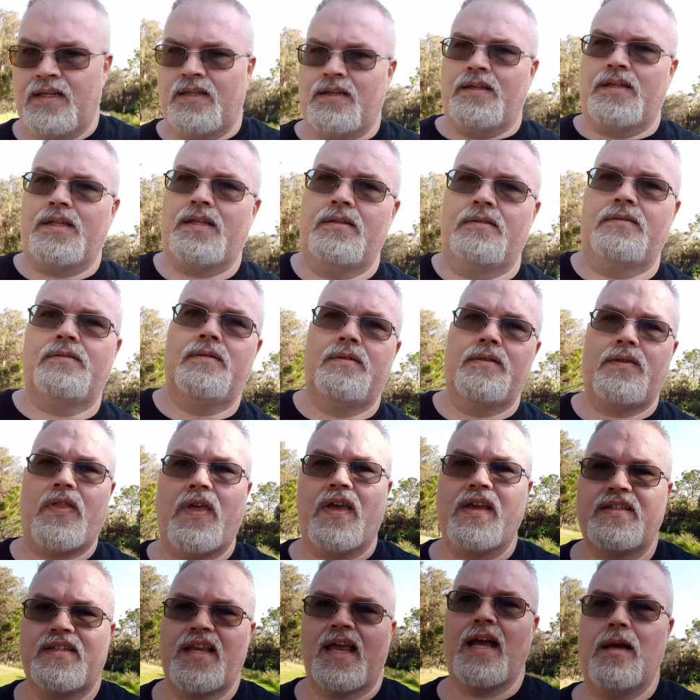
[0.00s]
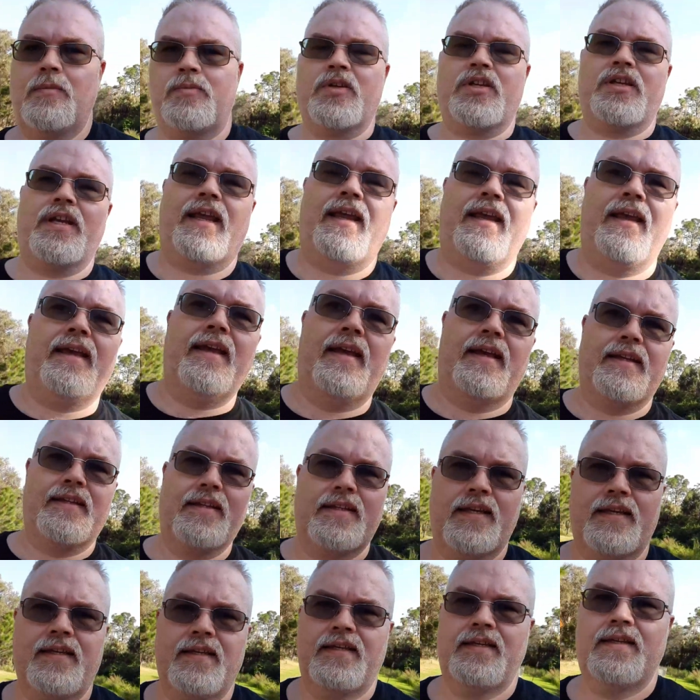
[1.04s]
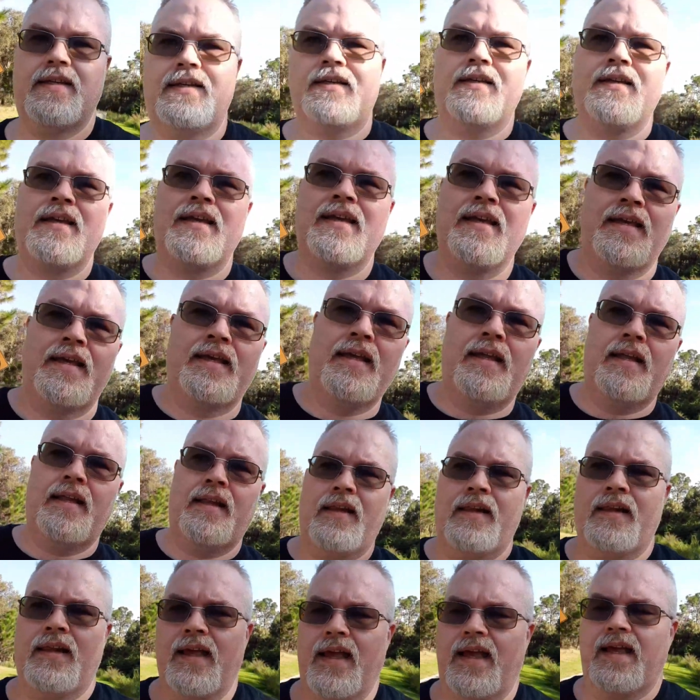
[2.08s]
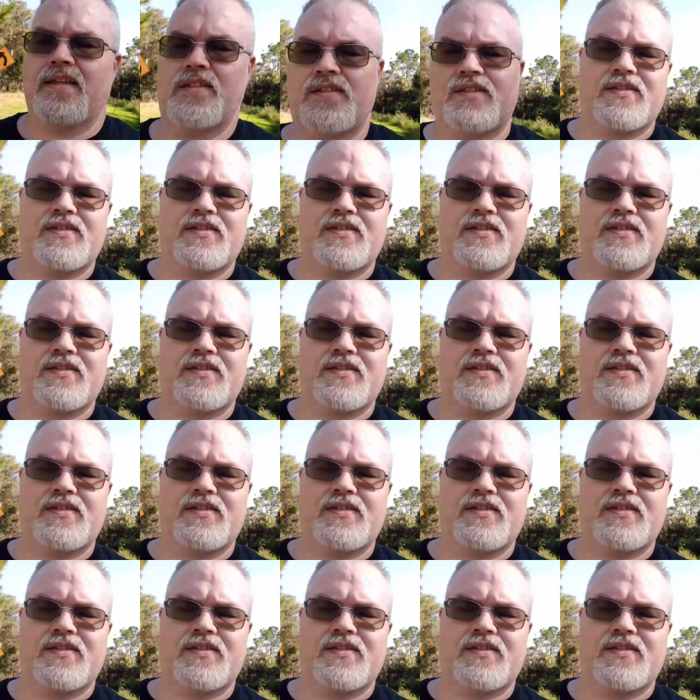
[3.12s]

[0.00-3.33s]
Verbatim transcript: well, things happen and as